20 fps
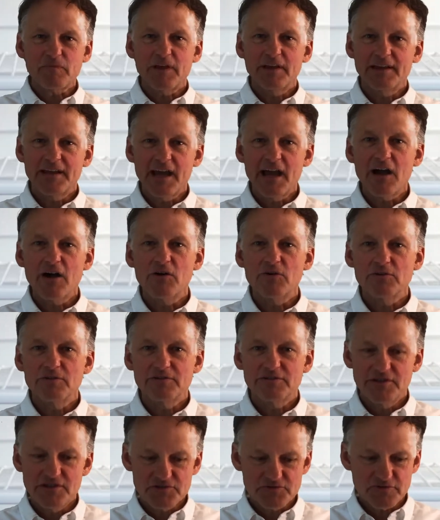Now,
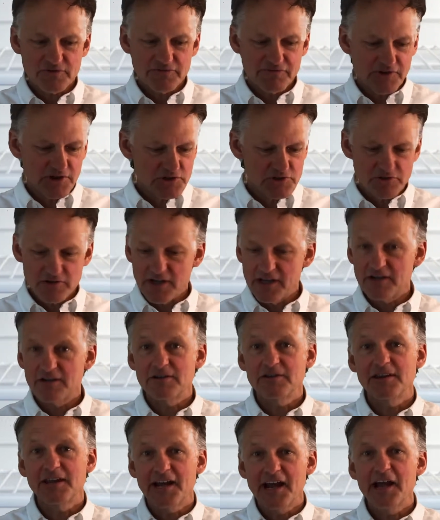this
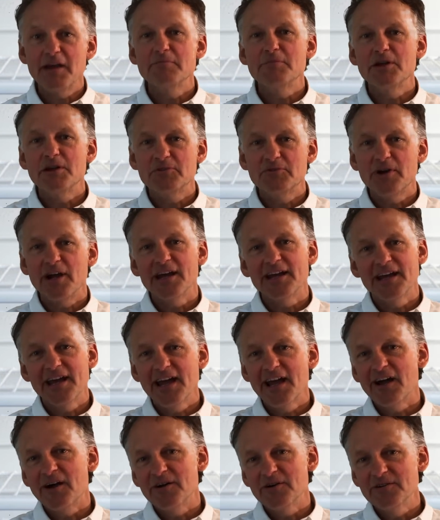refrigerator that I'm in right
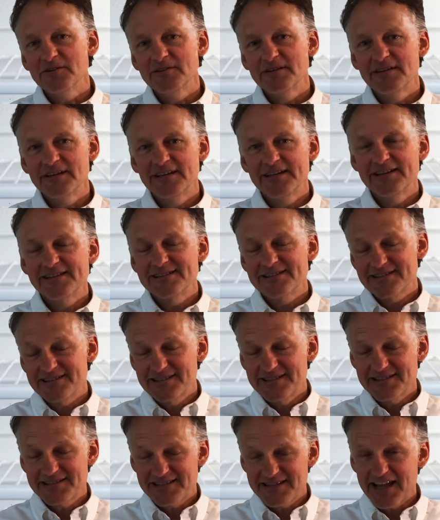now
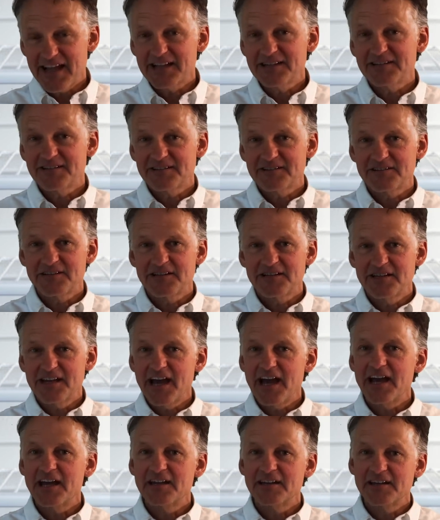is technically
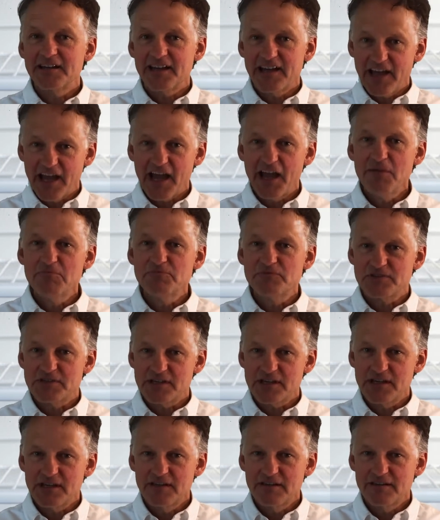not
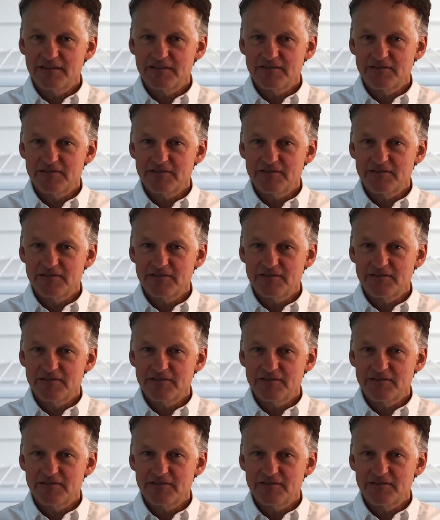empty,